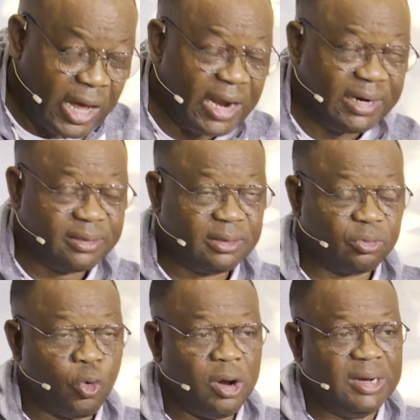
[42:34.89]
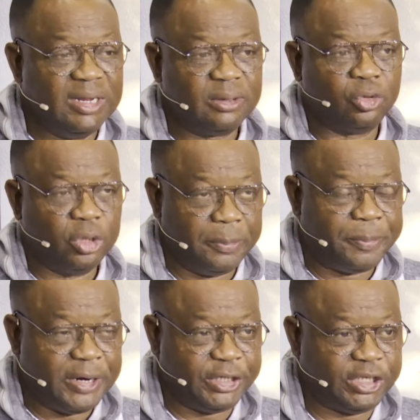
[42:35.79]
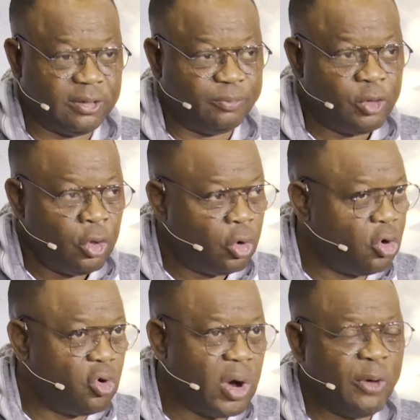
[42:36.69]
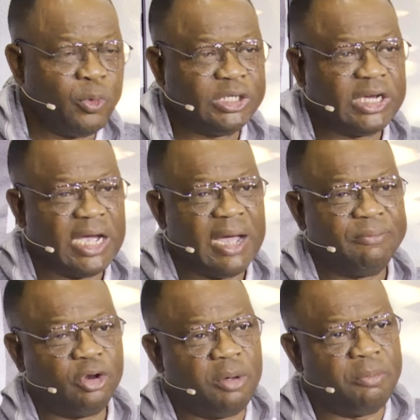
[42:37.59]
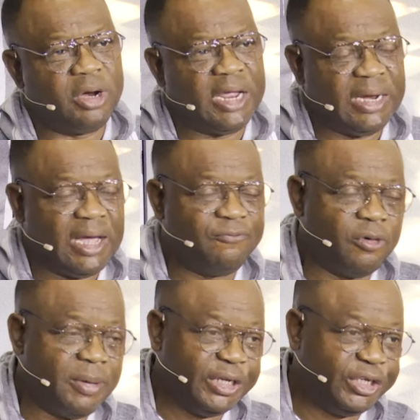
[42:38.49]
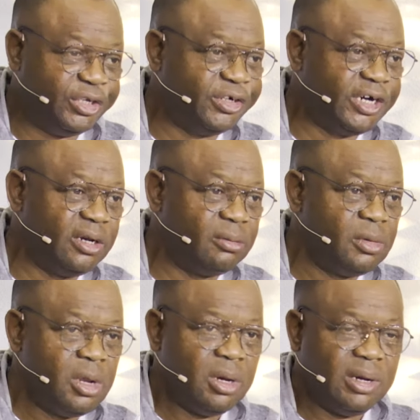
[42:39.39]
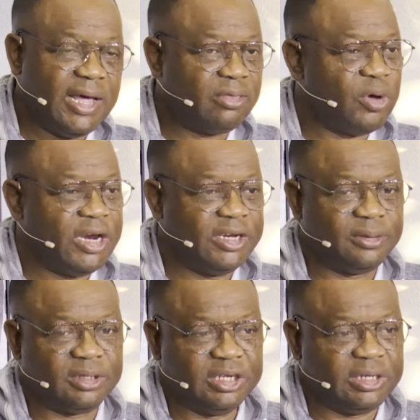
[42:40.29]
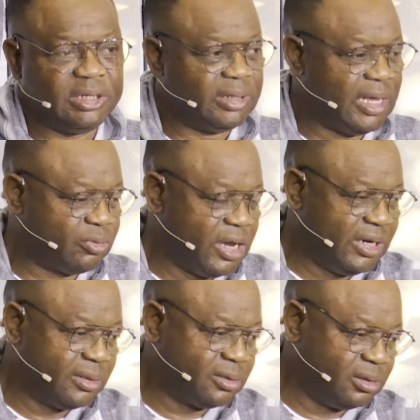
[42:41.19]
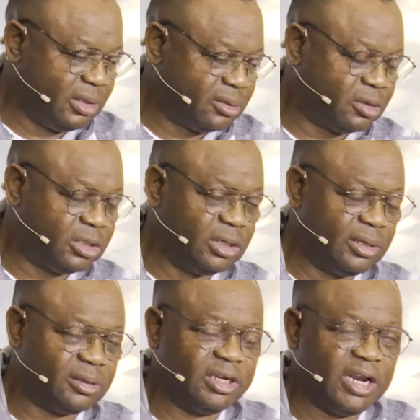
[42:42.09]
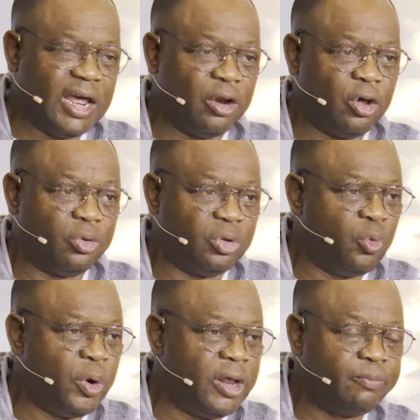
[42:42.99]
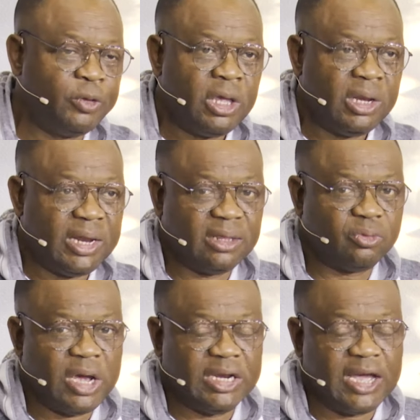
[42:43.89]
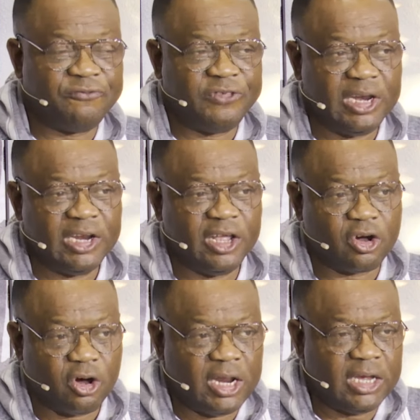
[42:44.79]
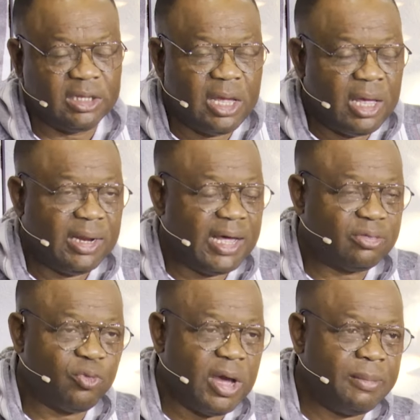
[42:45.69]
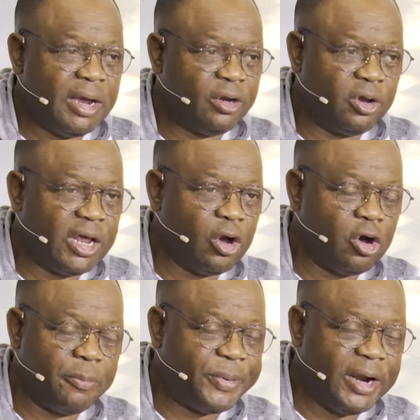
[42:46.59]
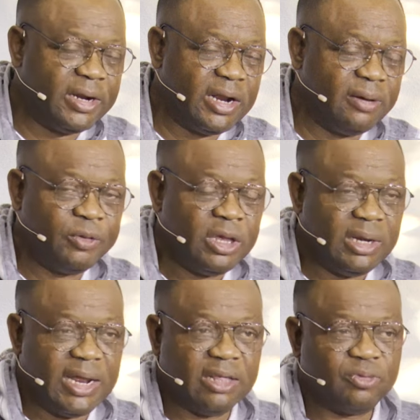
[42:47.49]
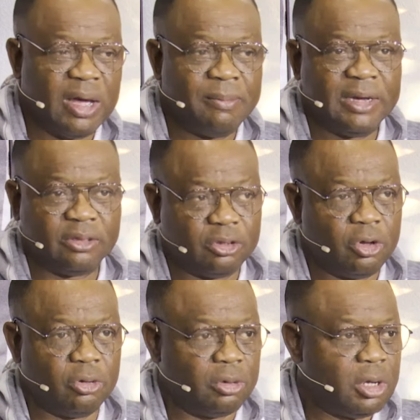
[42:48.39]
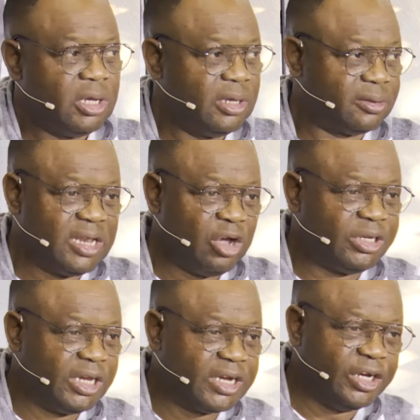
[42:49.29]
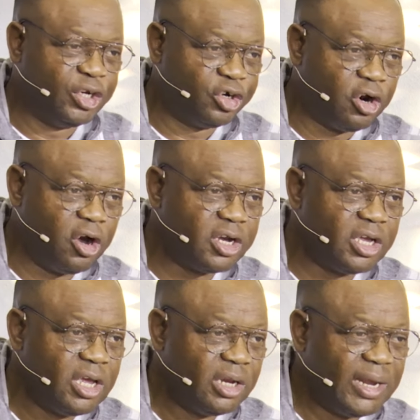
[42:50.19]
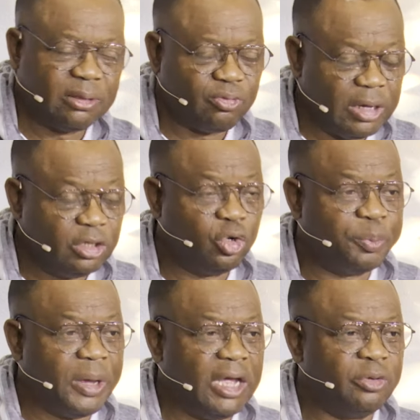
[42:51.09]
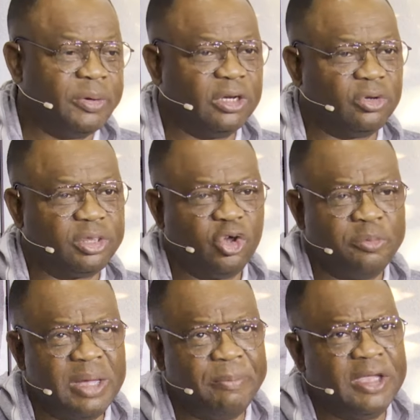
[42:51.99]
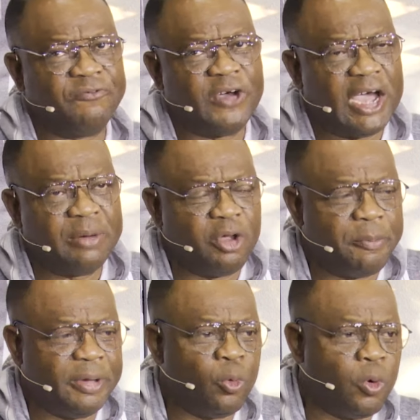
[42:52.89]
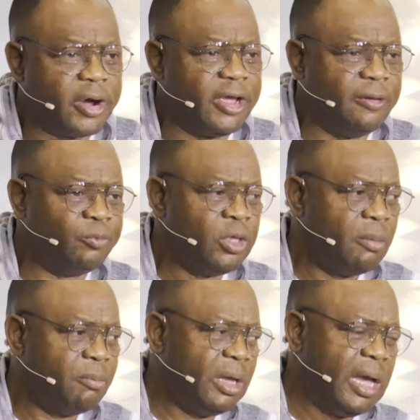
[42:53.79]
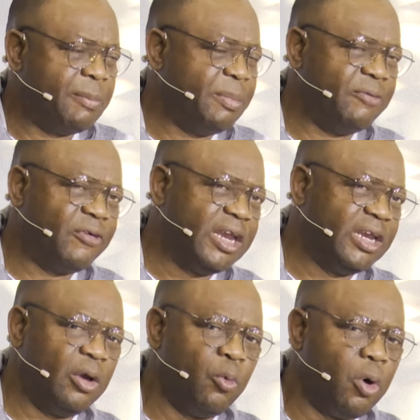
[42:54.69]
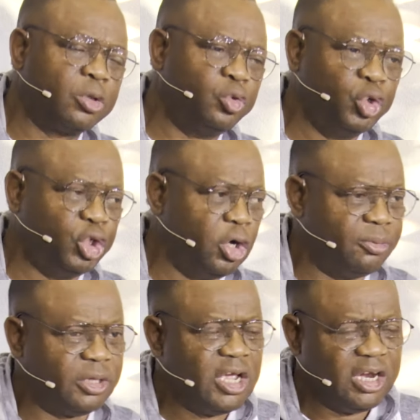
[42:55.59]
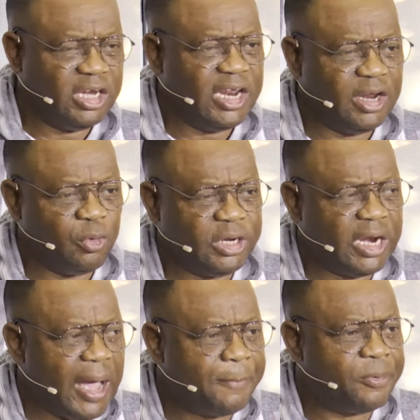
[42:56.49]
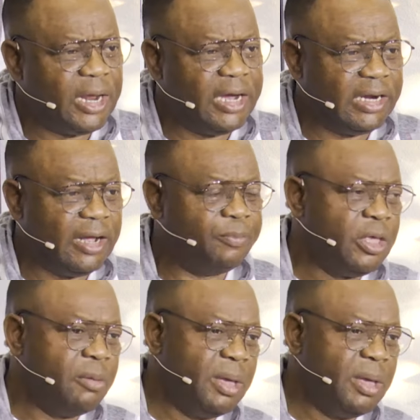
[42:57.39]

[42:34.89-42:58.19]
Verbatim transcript: And this is what leads to depression. Oh, I wish I have done more than that for my children. That's why these, that's why this, this, these children are not doing well. That's why they are failing in college. That's why my daughter got pregnant. That's why my son is now taking drug. That's what you, and you begin to say, oh, maybe if I had not been working, uh, maybe if I didn't work two jobs, then it wouldn't happen like that.